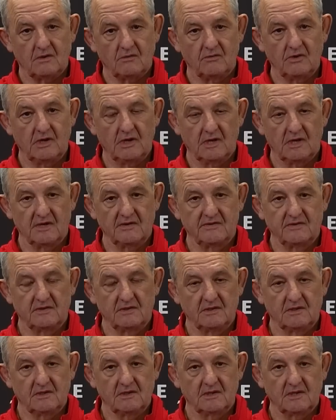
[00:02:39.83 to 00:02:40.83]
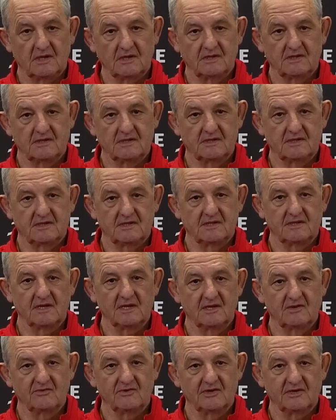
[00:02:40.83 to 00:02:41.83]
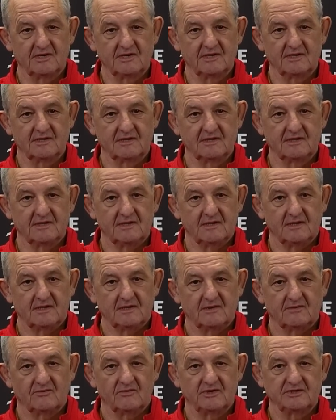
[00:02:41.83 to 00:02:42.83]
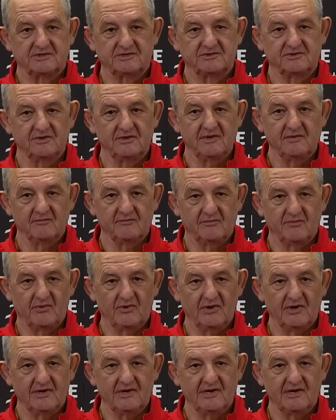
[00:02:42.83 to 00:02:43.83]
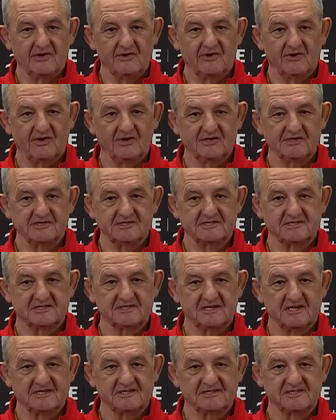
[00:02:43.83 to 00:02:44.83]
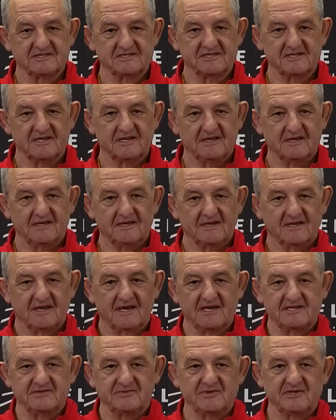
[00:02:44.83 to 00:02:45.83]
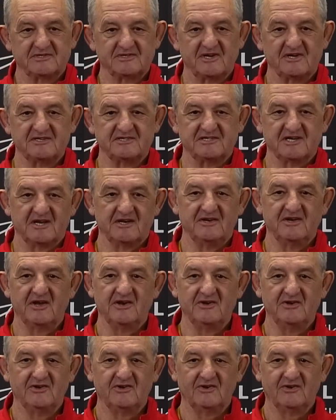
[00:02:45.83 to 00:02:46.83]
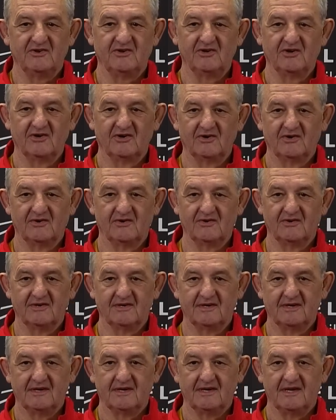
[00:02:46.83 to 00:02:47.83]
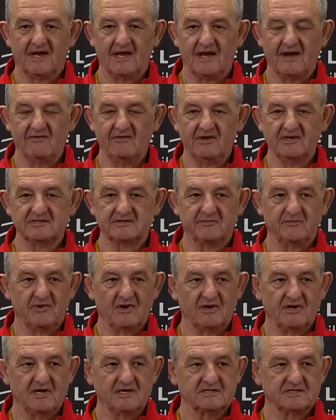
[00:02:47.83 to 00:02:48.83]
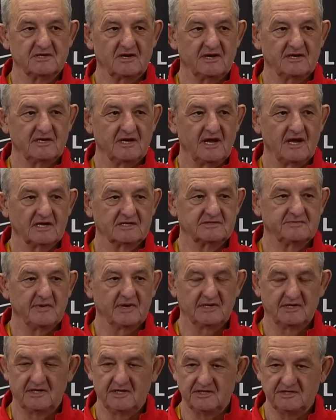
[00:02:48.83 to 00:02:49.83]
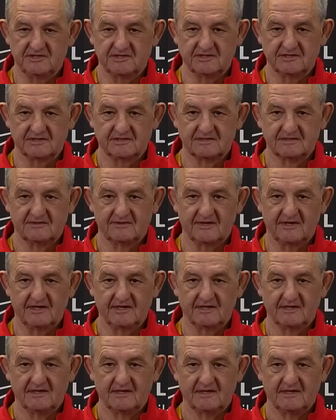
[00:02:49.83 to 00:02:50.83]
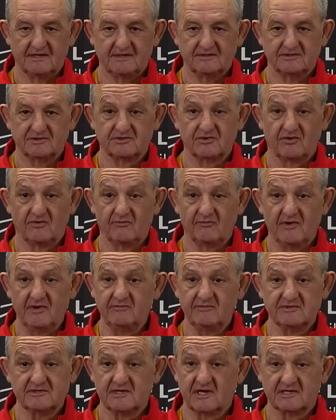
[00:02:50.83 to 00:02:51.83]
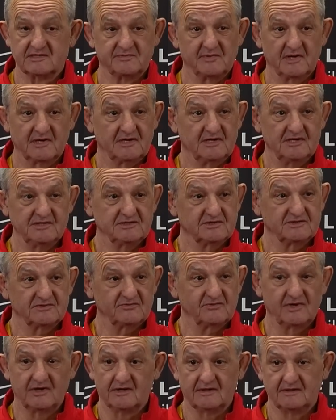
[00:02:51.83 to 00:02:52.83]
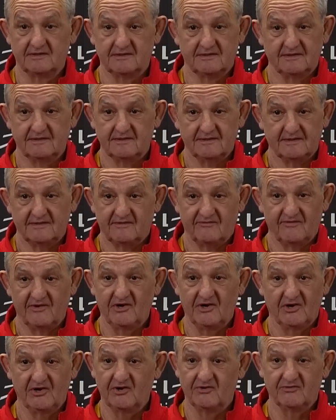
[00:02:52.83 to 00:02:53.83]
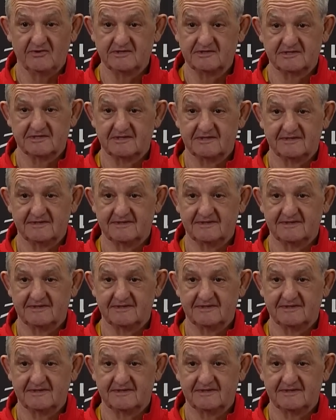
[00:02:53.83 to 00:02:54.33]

Well, I think what's really important in it all is because when it's all said and done, everything is on expectations, right? So maybe those expectations weren't very good ones.